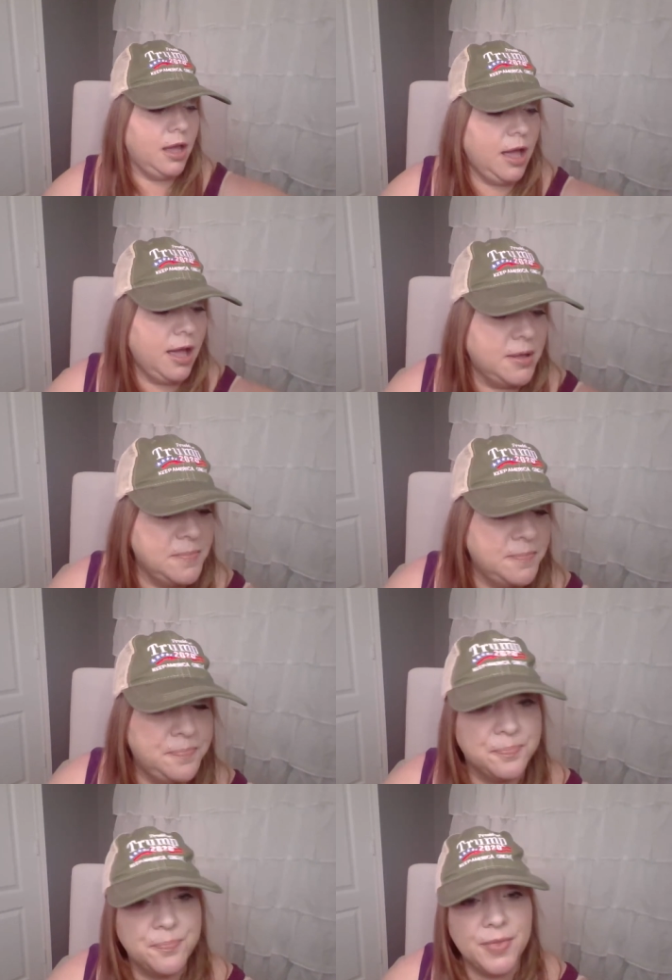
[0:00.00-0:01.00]

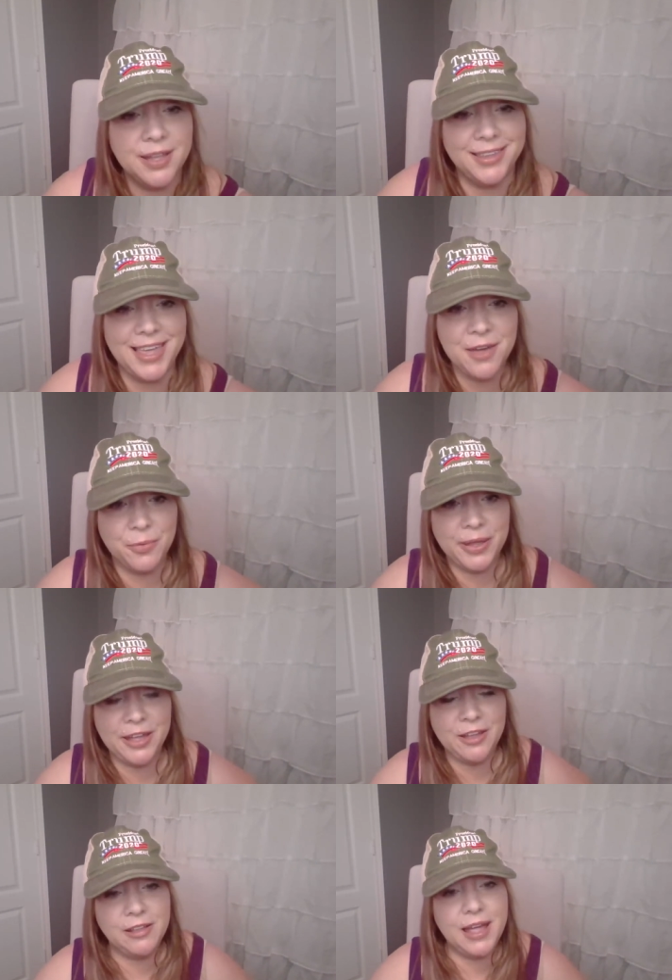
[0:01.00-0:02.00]
um, get
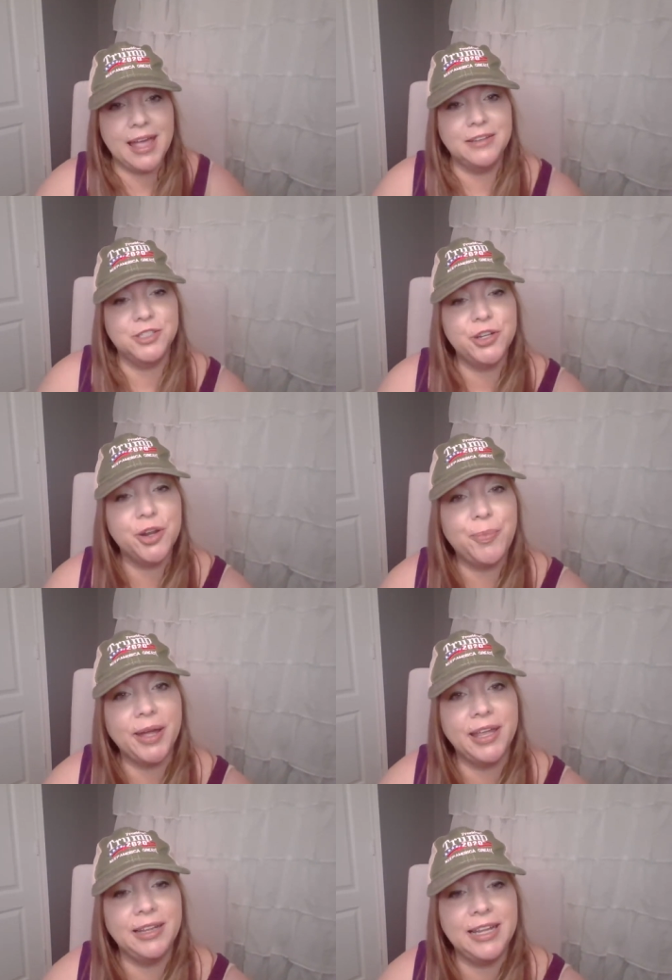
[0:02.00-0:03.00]
real and do your
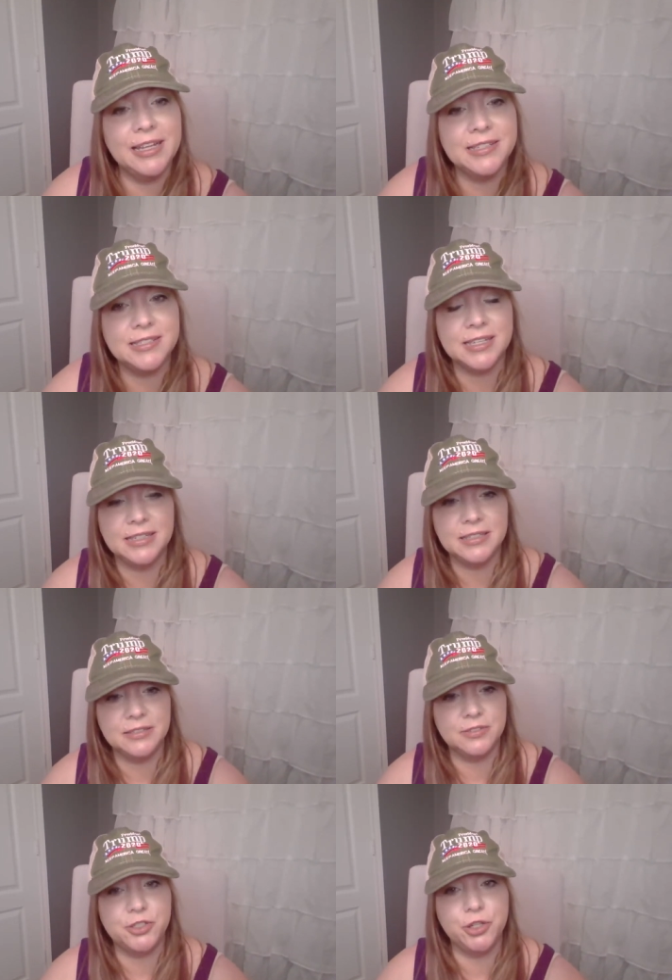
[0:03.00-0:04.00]
bucket list
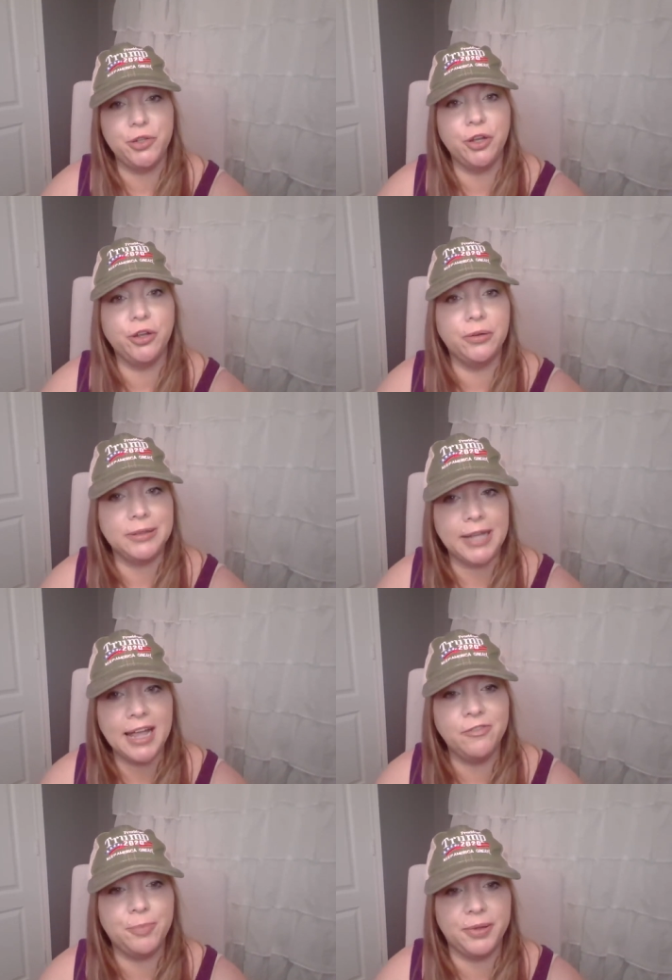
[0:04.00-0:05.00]
and do your
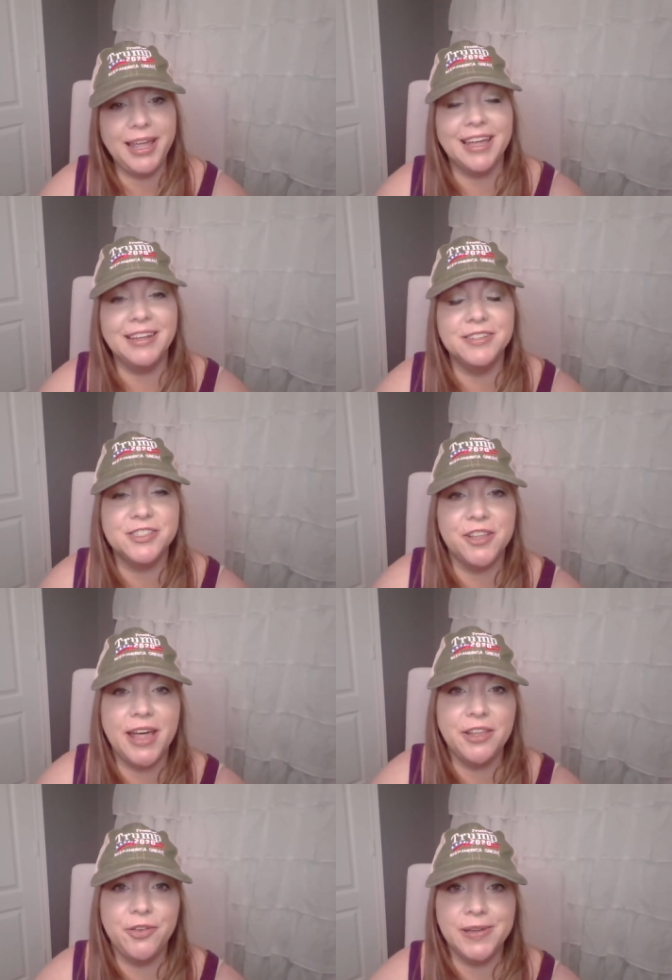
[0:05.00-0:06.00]
life plan so
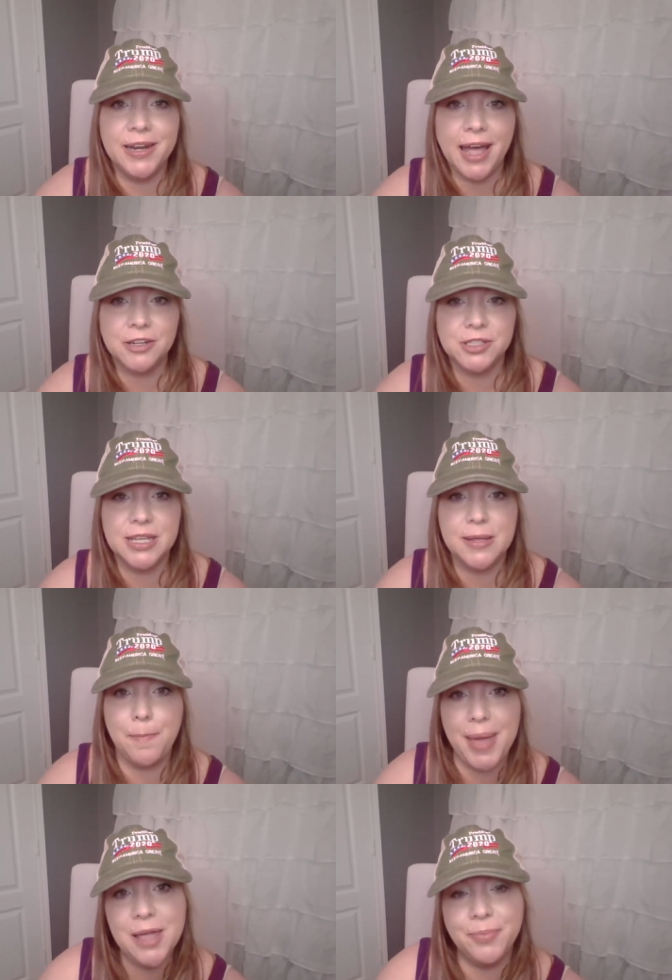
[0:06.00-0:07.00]
that you can actually
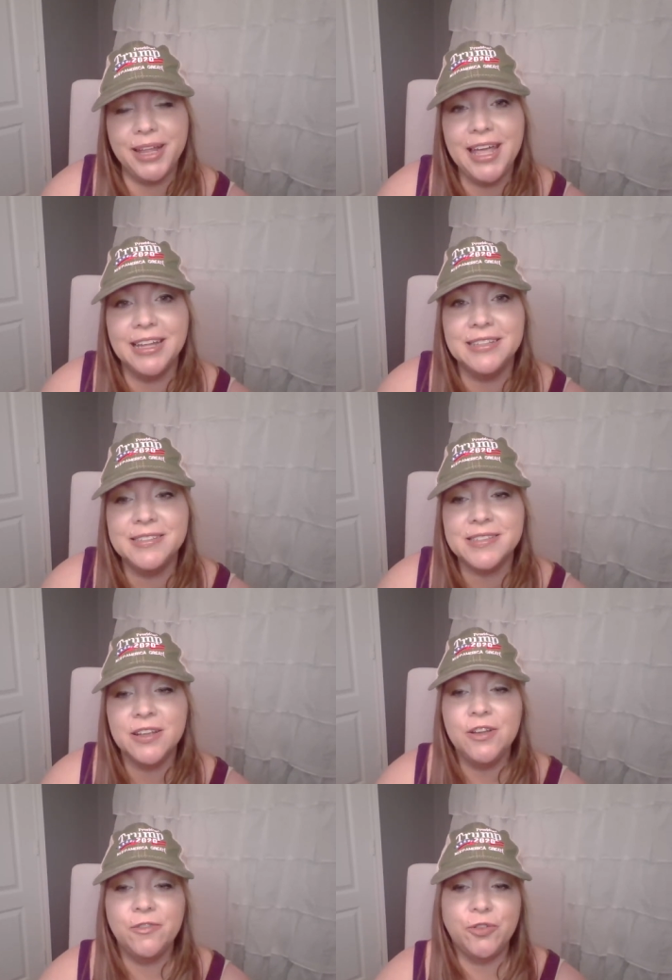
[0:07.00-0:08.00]
make plans
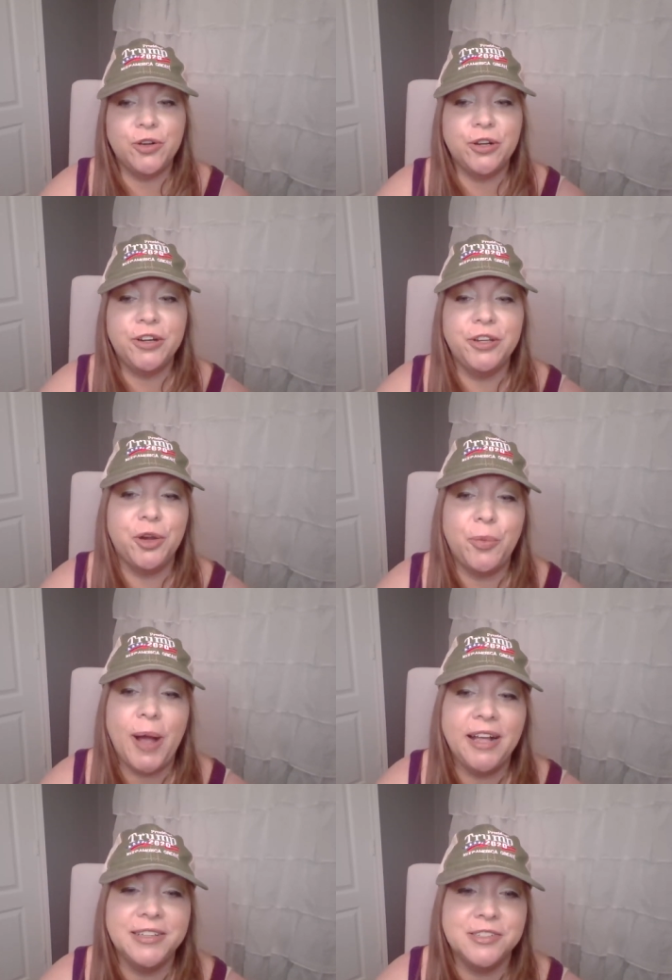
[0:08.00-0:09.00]
for your
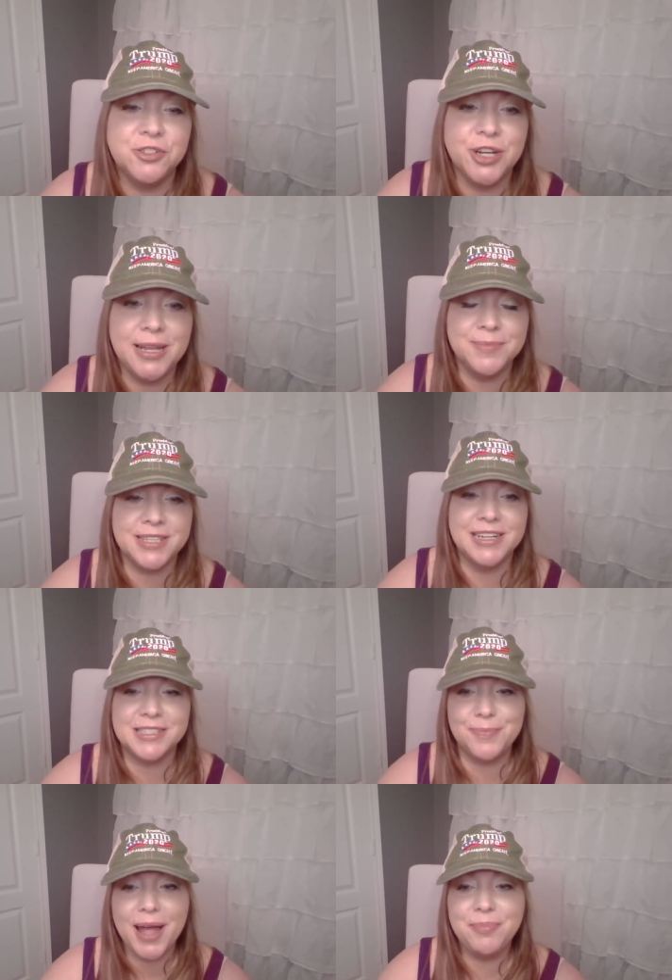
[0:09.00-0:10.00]
wildest dreams. And
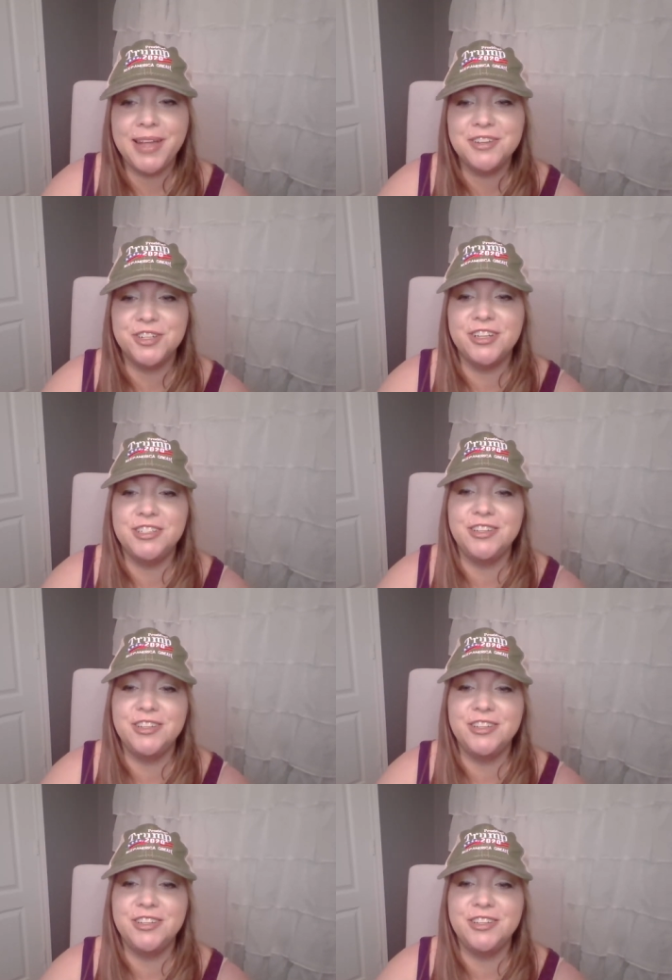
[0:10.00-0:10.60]
it's my pleasure to